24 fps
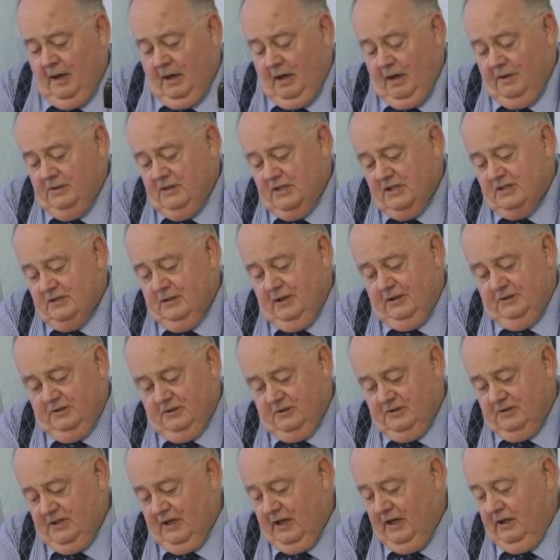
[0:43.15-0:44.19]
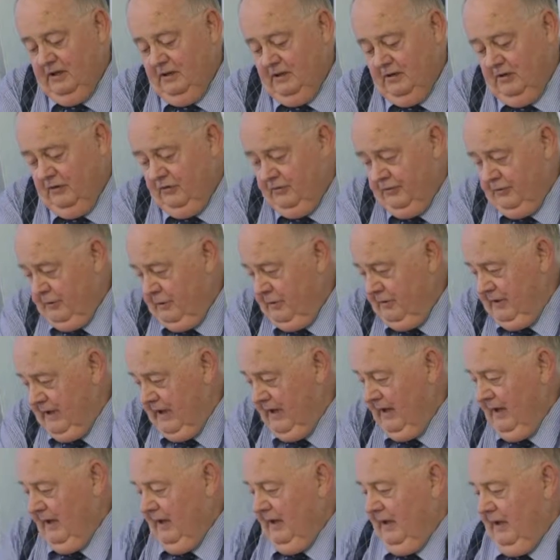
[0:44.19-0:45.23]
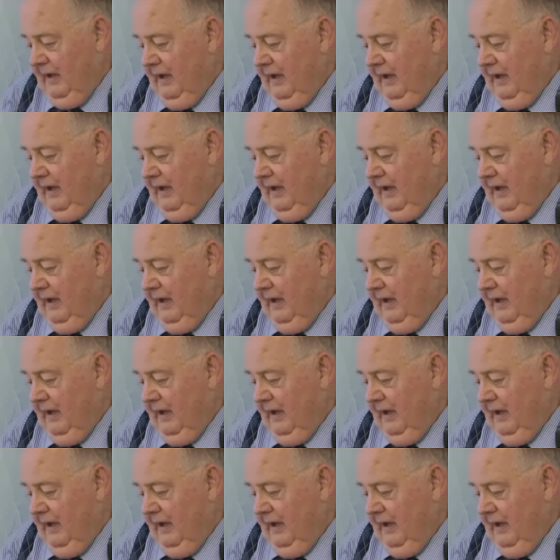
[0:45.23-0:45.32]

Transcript: I'd just like to take you through that.